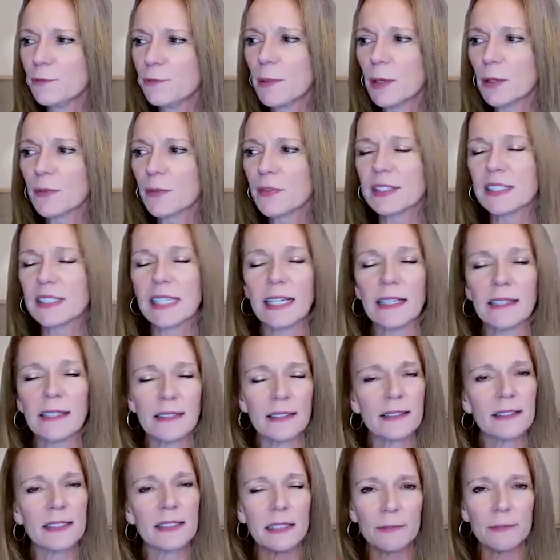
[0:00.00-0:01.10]
You've both
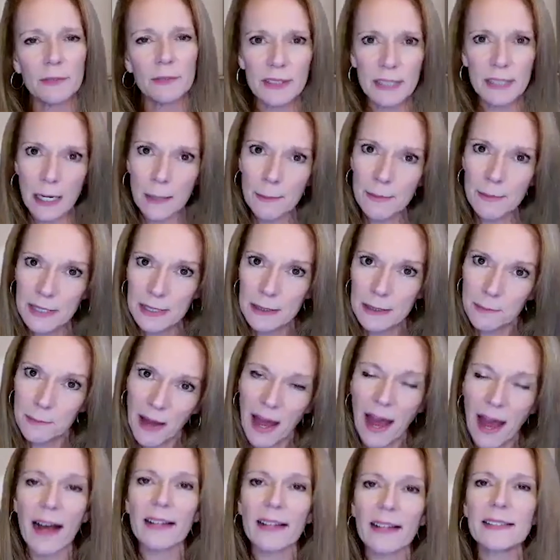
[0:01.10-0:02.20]
attended several times in the
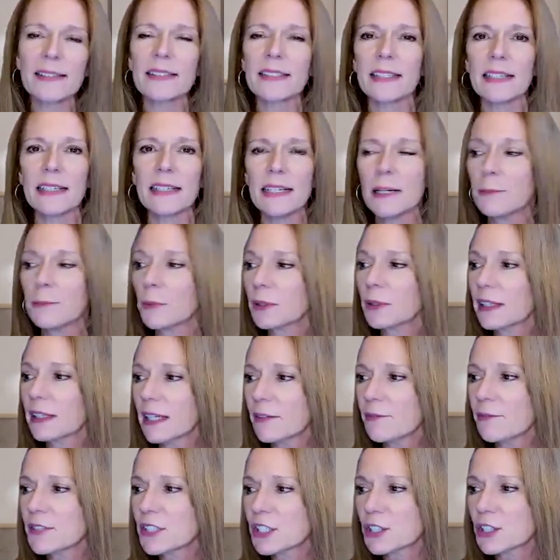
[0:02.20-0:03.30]
past. Would
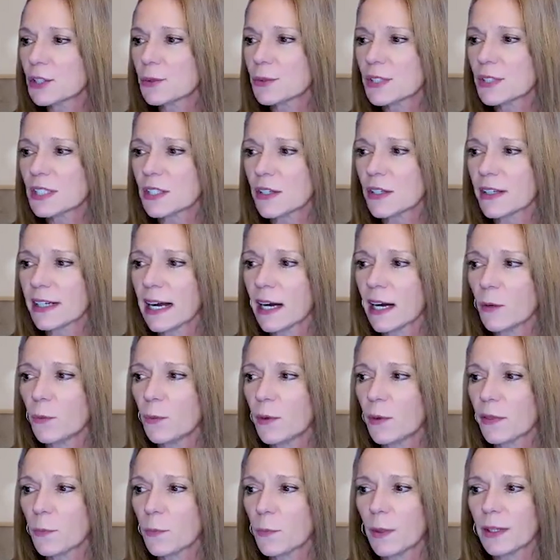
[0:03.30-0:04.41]
love to start
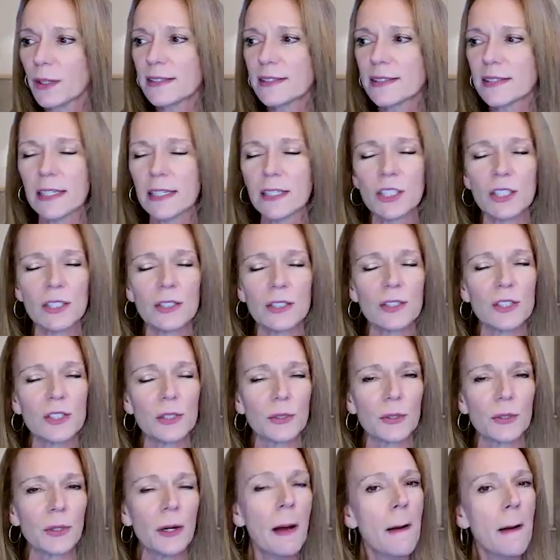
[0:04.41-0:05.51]
out with what sessions
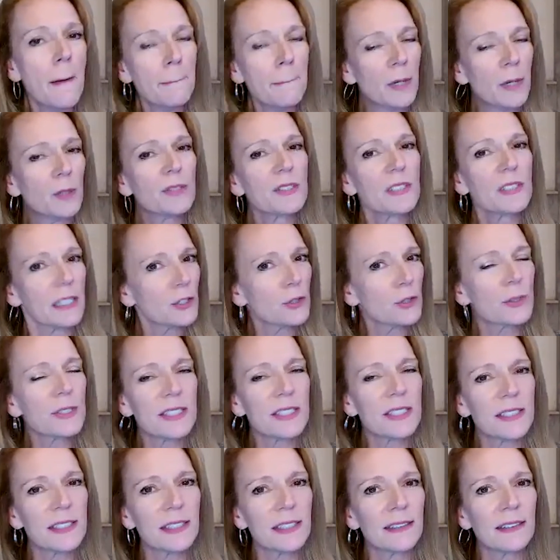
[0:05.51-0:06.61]
you're most
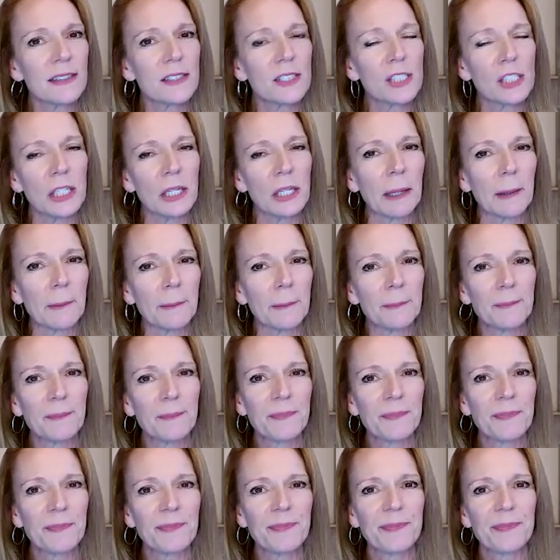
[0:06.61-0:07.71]
interested in this year.